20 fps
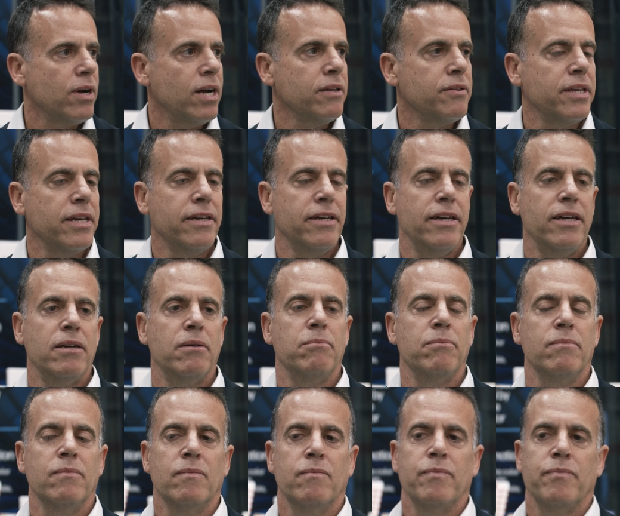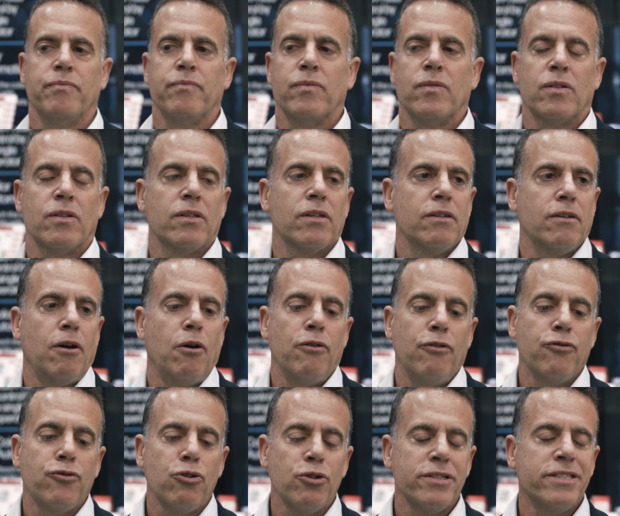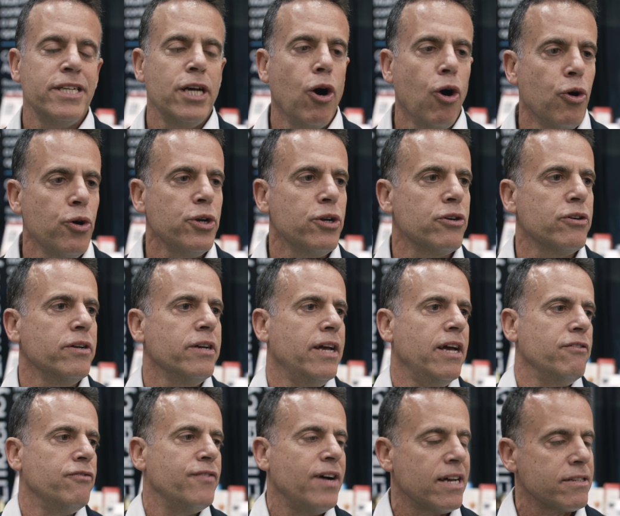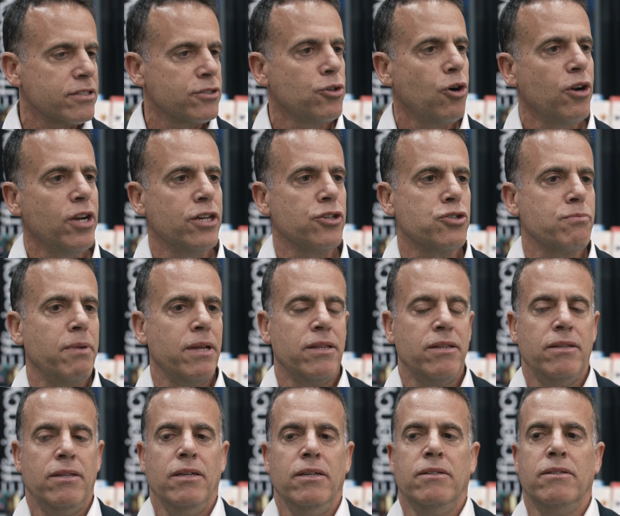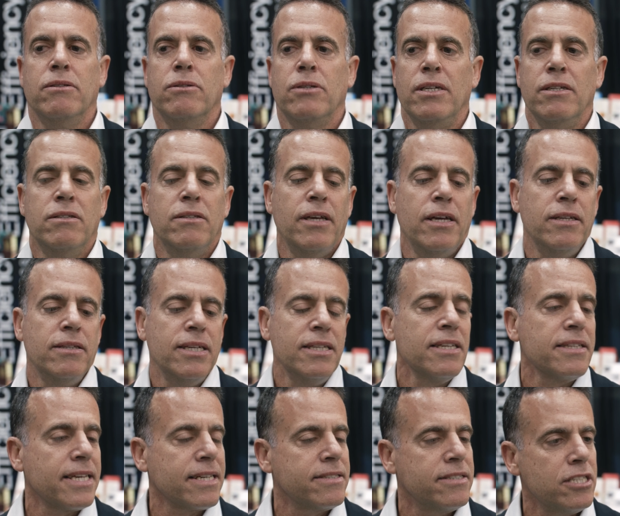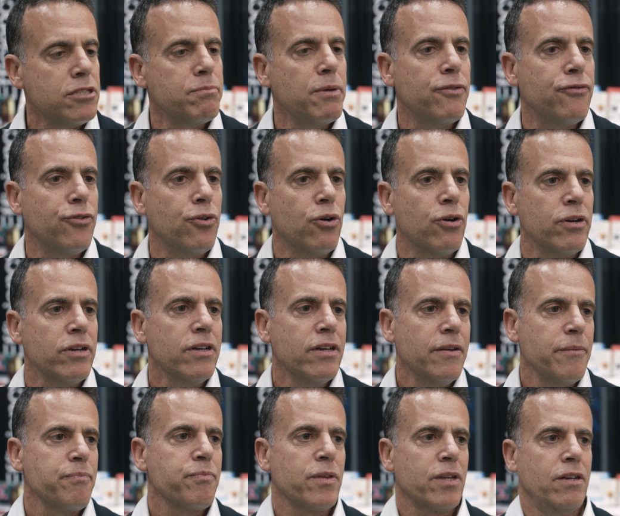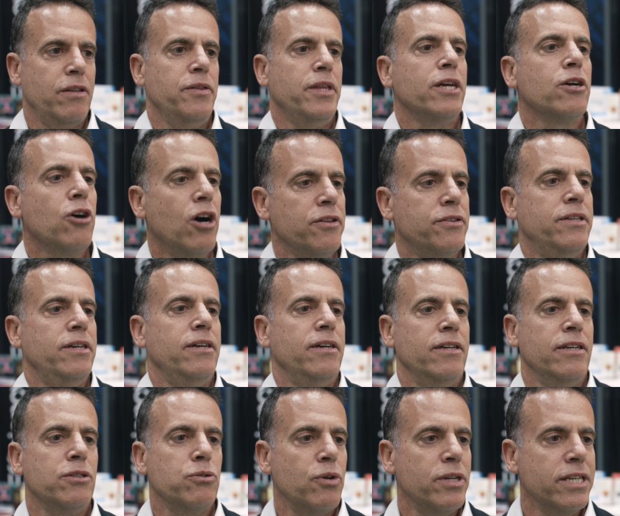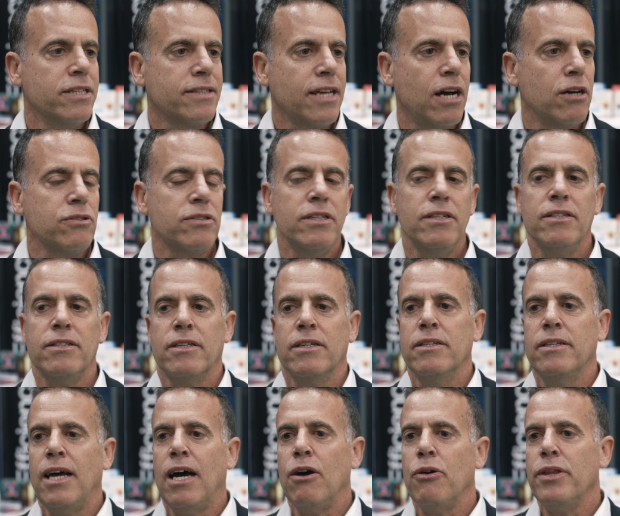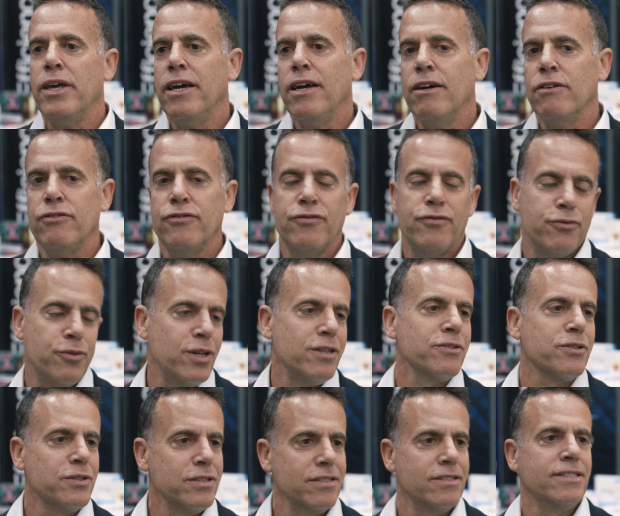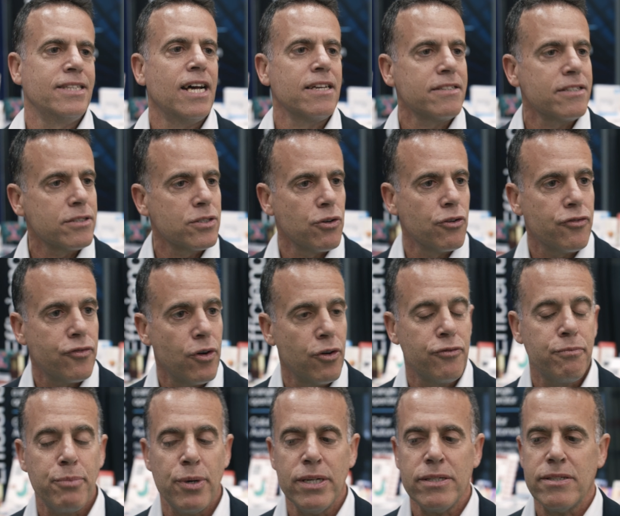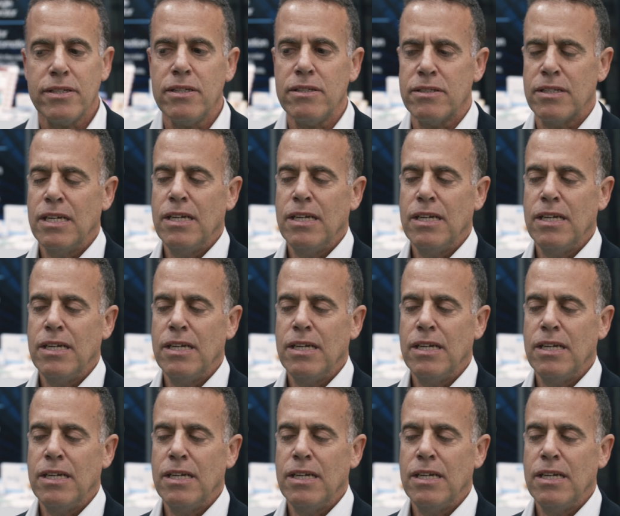right? They came, of course, the owner have vast knowledge, but they didn't exist before they got the 20,000, and now they have, well, dozens of presses.